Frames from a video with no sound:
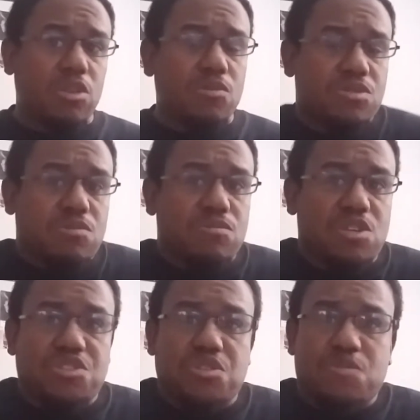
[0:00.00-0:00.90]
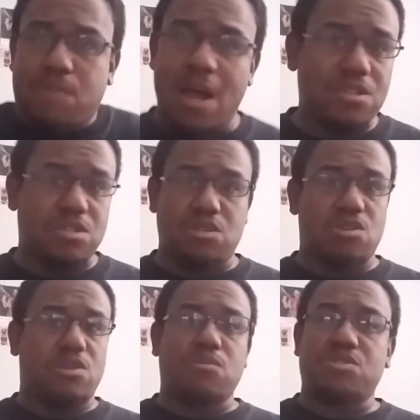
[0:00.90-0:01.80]
There was some decent spots in
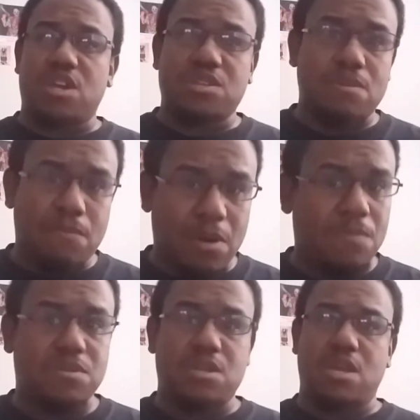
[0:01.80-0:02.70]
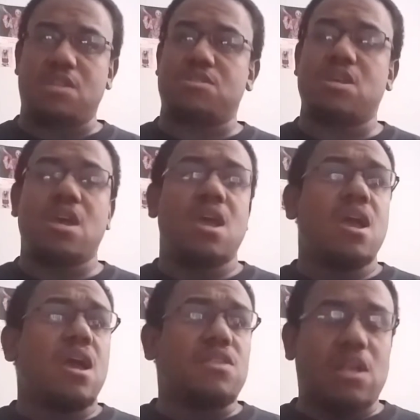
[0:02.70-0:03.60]
there. They were taking some bumps and hits,
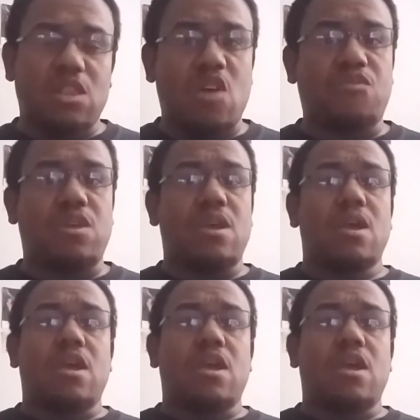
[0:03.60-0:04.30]
and I loved it.